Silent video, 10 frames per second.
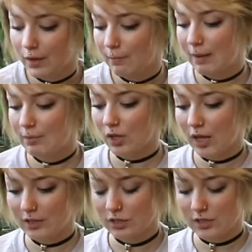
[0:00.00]
Maybe
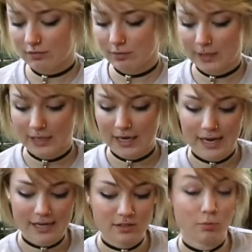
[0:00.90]
I'll just have to make an
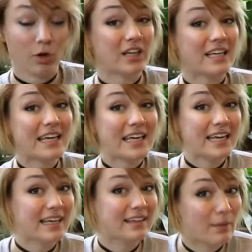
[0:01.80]
ASMR
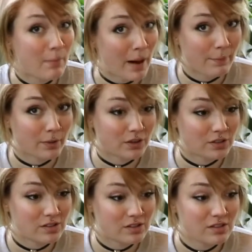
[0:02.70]
eating the
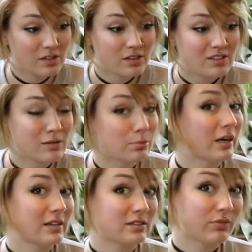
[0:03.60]
peppers
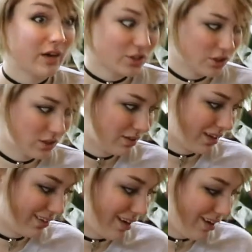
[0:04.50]
surprise fashion,
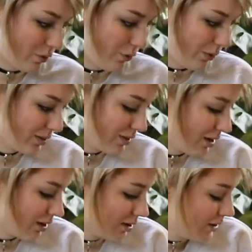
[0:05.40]
not knowing what they are.